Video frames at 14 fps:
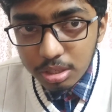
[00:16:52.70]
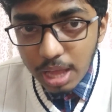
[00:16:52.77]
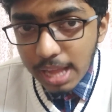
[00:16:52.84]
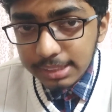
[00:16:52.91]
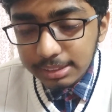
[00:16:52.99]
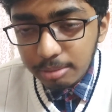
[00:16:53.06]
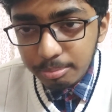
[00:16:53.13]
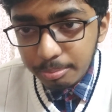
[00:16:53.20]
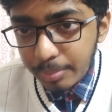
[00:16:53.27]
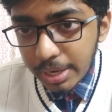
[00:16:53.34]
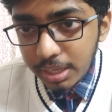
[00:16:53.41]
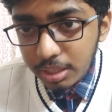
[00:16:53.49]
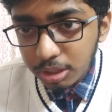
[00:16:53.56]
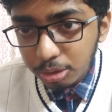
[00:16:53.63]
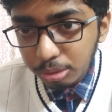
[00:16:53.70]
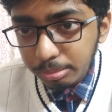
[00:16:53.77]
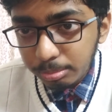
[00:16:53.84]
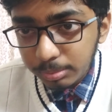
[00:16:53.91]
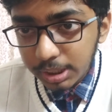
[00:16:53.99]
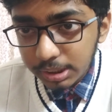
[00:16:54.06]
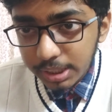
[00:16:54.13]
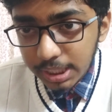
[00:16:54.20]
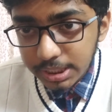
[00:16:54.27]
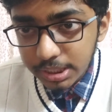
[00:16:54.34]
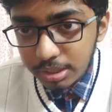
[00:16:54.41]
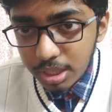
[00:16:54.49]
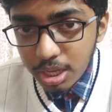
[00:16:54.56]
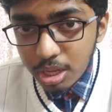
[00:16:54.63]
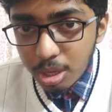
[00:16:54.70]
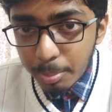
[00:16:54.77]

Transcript: and some brain tissue, that's it.